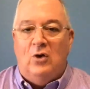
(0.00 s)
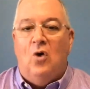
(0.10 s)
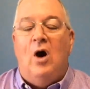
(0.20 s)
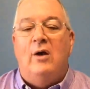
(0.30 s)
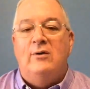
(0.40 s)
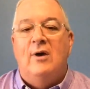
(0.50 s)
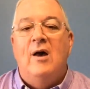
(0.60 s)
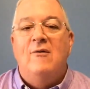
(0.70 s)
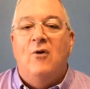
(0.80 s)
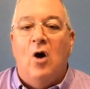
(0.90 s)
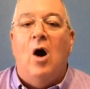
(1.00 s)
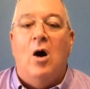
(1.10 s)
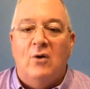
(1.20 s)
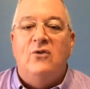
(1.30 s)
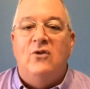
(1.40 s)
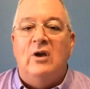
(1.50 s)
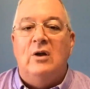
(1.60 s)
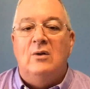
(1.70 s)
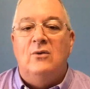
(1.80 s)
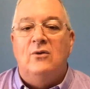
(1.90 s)
cross for our
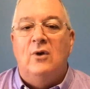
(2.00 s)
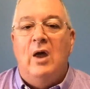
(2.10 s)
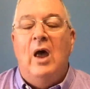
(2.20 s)
sins.